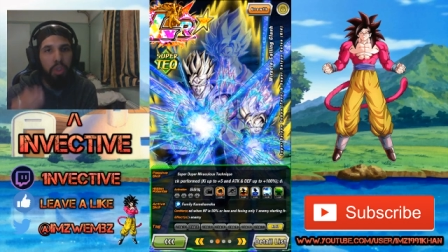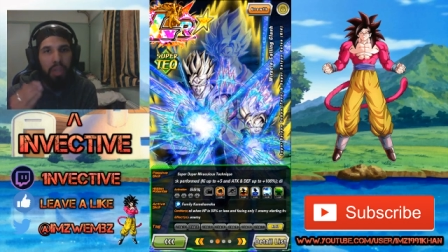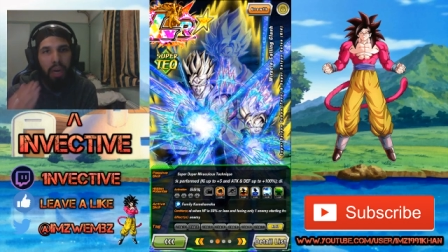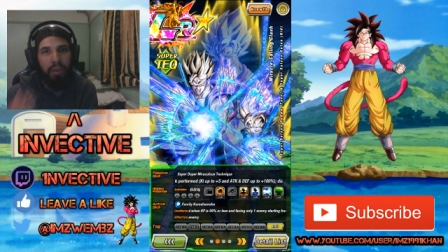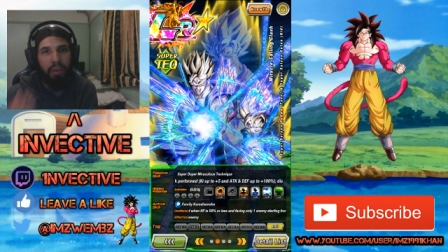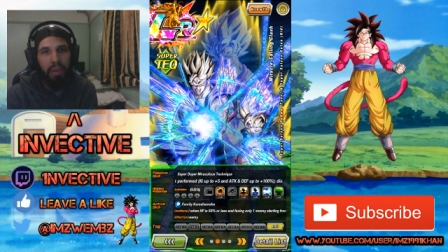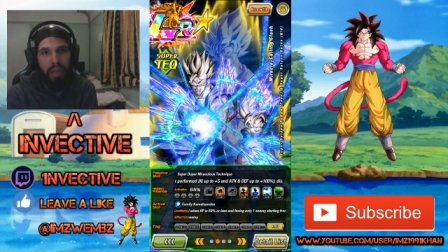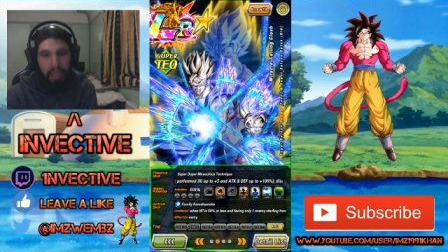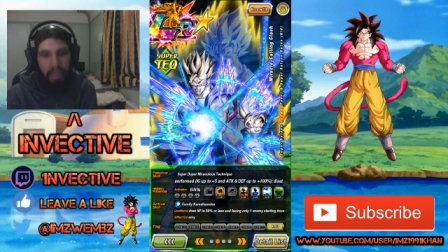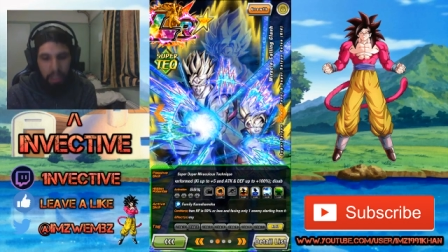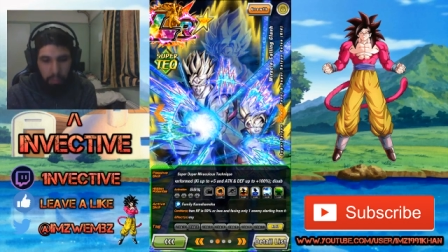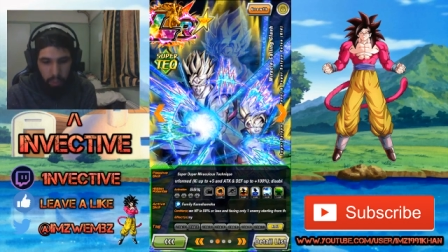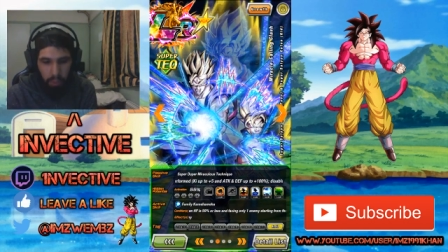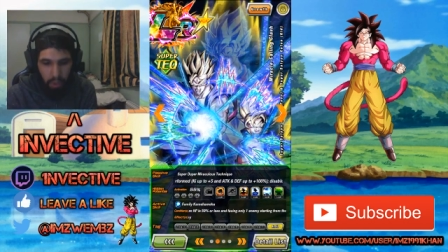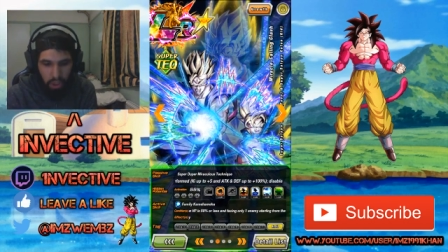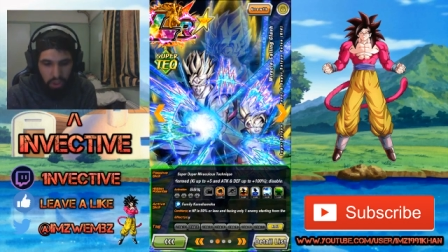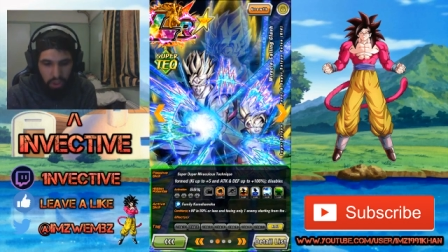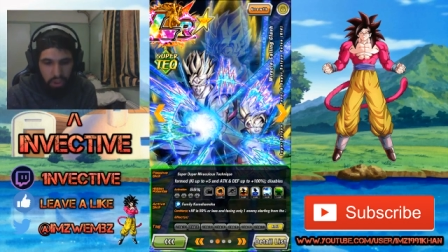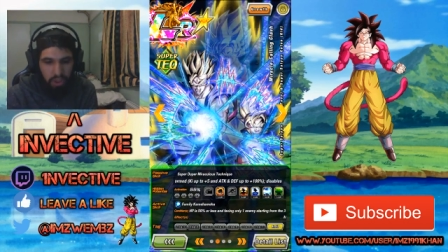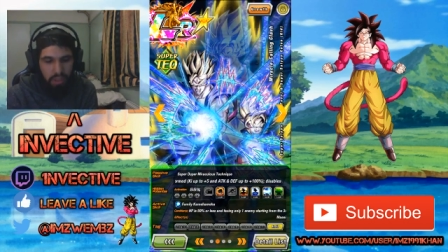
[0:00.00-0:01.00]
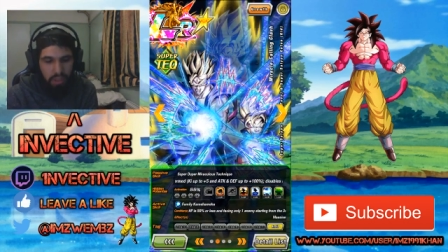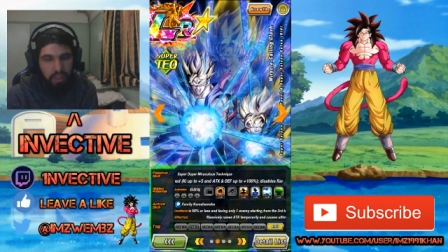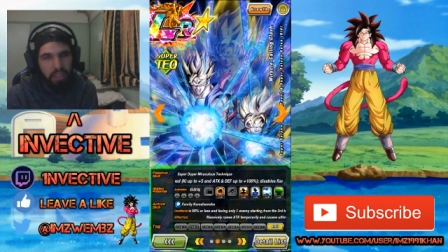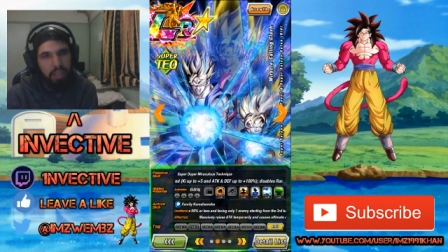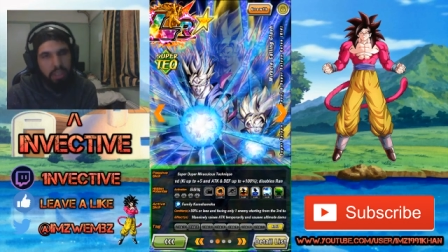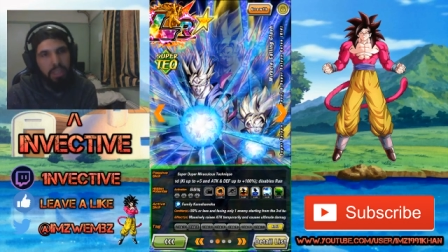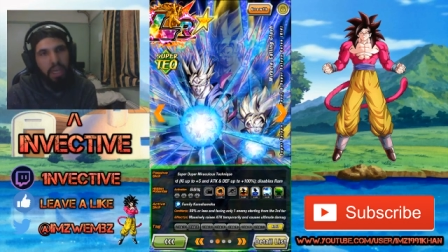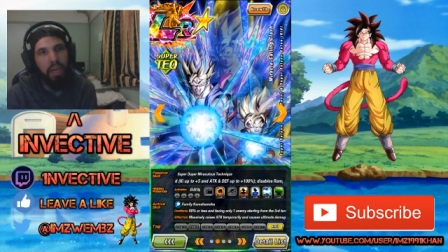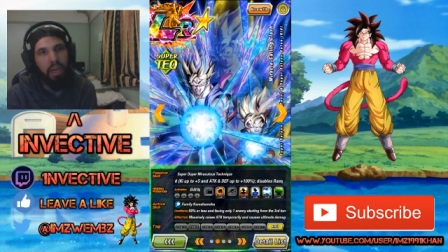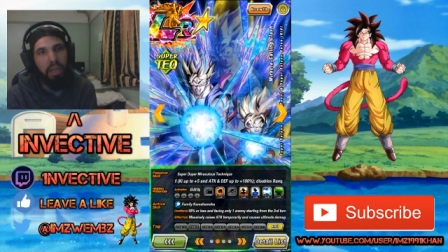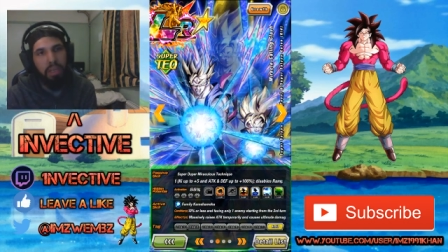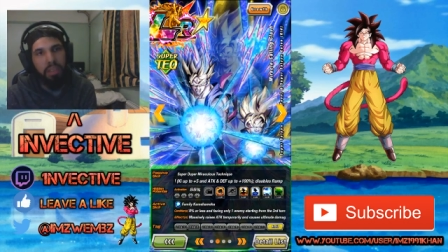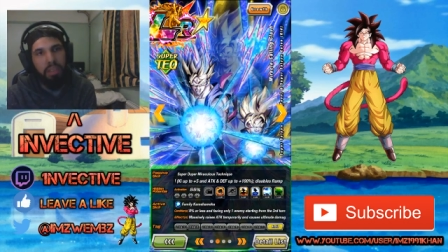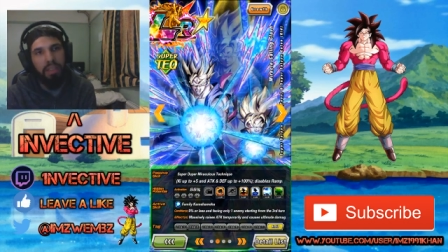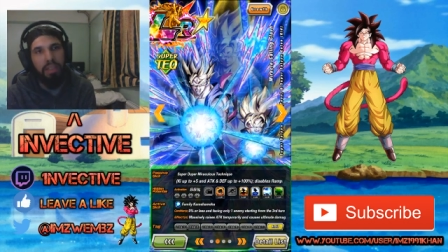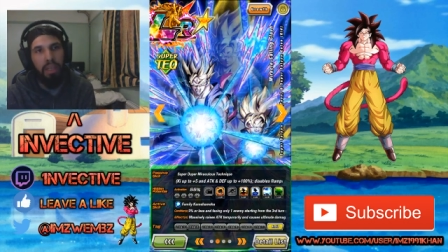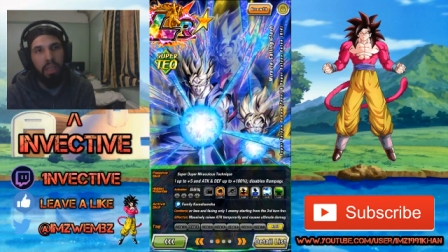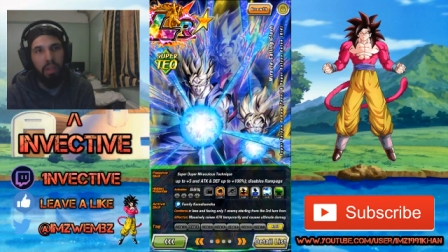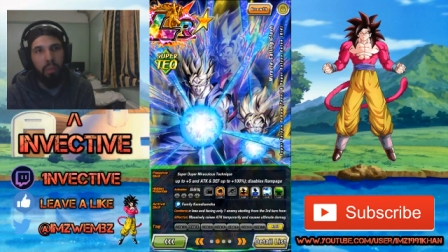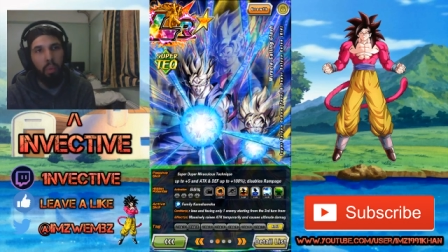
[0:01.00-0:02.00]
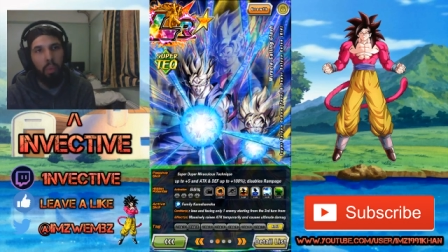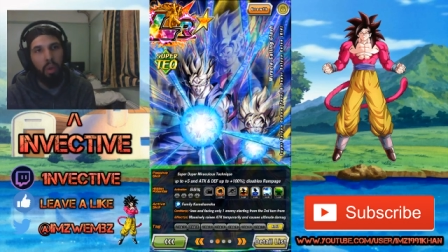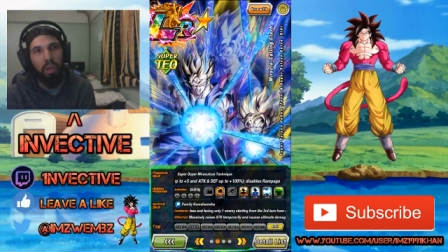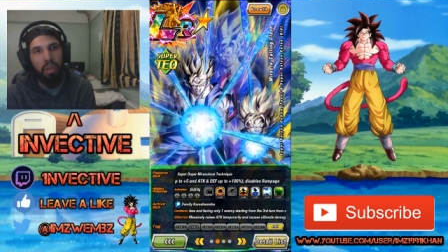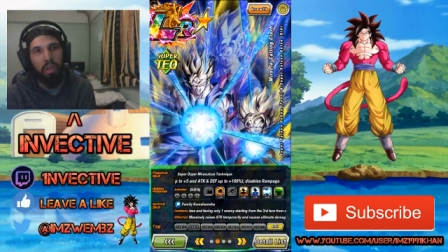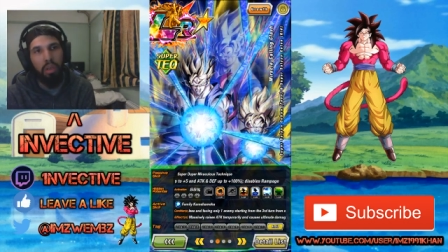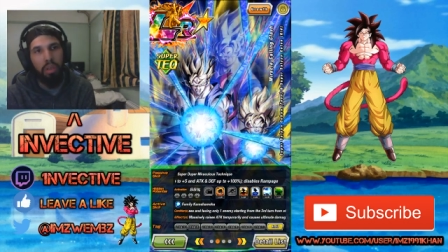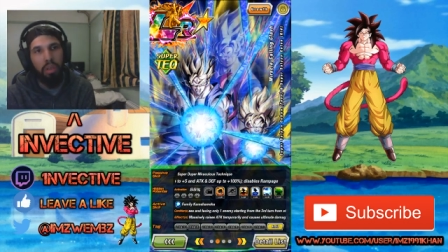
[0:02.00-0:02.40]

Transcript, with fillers: directly purchase these characters that you want.